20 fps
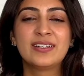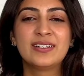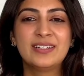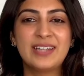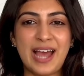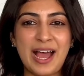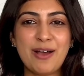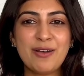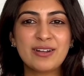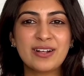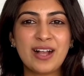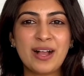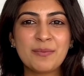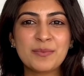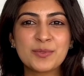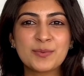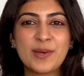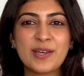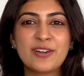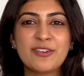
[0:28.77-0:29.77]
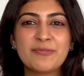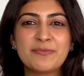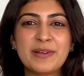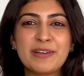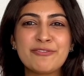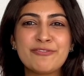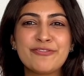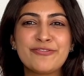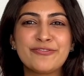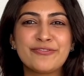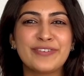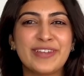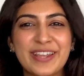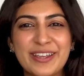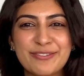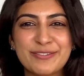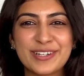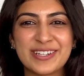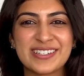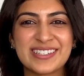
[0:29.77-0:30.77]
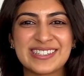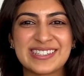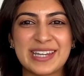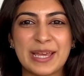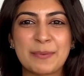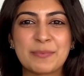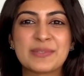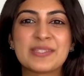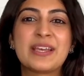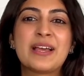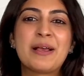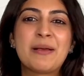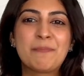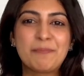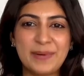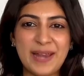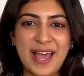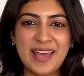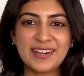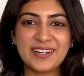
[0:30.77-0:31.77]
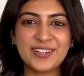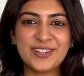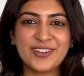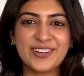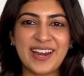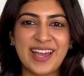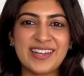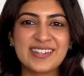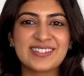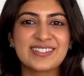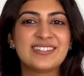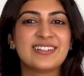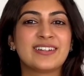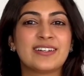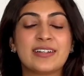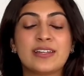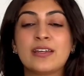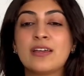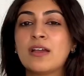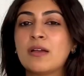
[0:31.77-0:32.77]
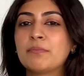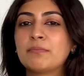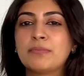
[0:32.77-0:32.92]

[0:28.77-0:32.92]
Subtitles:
Now comes one of my favorite steps, planning your itinerary.